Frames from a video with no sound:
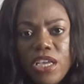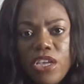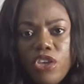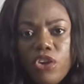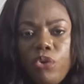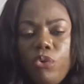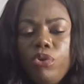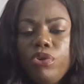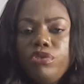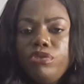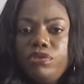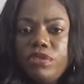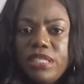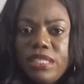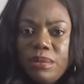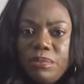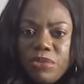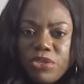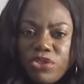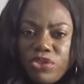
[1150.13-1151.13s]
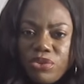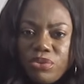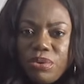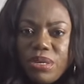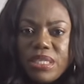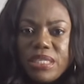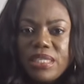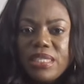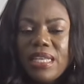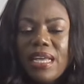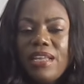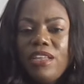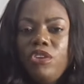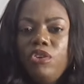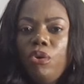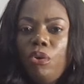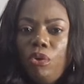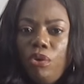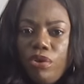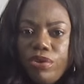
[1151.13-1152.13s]
You're going to demonstrate that
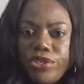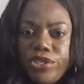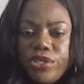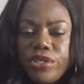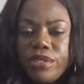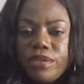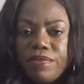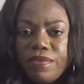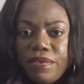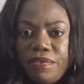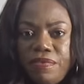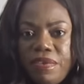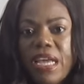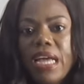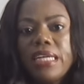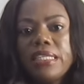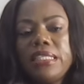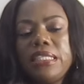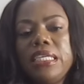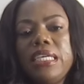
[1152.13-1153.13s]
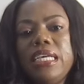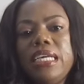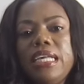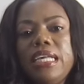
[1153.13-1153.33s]
you're conscious of the fact